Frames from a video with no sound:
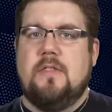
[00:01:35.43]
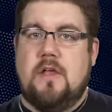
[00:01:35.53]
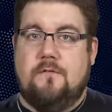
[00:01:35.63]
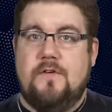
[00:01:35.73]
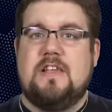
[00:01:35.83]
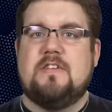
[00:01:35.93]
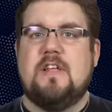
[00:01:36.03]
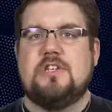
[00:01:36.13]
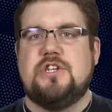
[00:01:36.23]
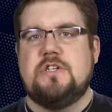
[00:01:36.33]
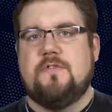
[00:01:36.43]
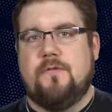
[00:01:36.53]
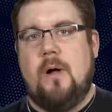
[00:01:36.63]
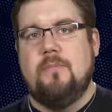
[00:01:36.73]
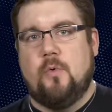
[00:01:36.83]
that your face touches
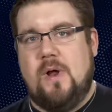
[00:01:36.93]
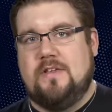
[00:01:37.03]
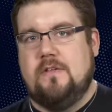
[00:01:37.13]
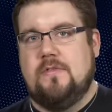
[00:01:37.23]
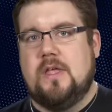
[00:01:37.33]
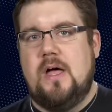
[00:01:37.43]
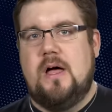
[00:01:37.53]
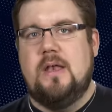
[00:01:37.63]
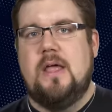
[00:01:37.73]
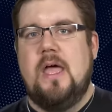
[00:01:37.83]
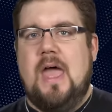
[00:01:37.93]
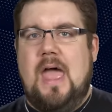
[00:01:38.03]
from the rest of the gun